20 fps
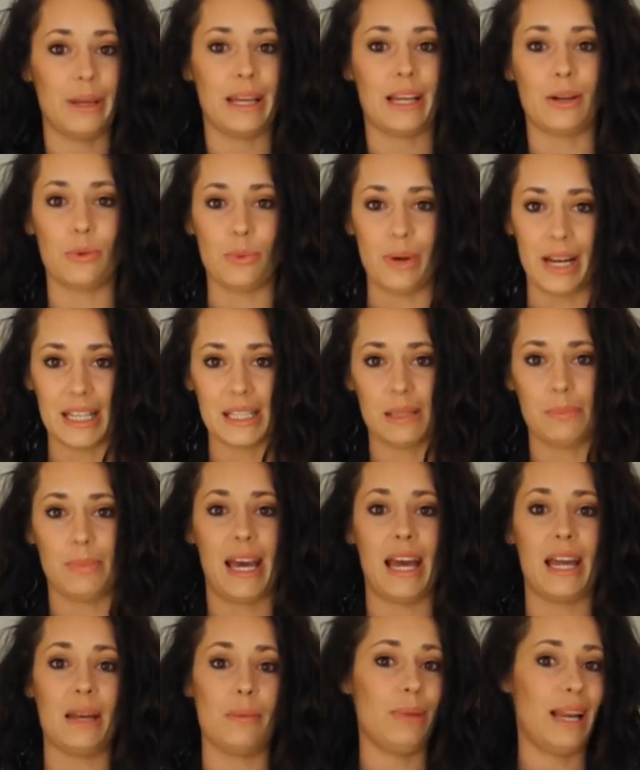pink
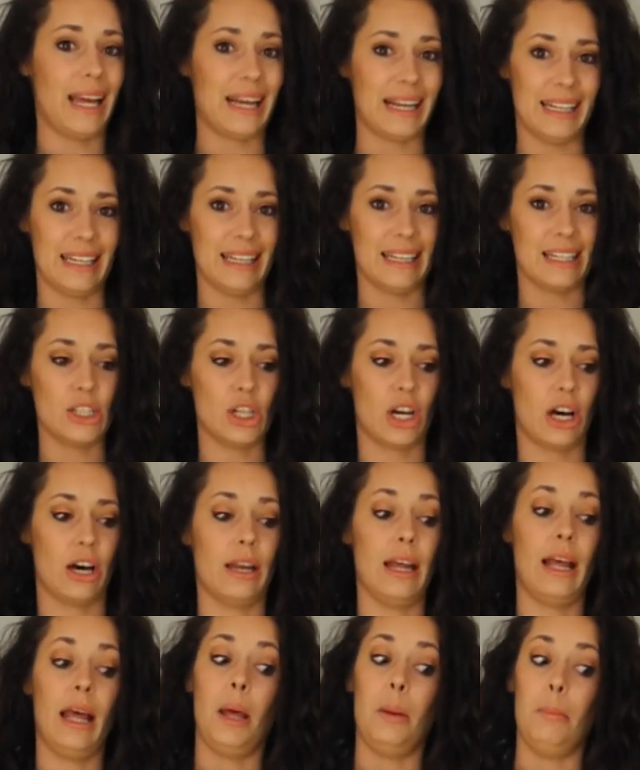waistband, black leotard,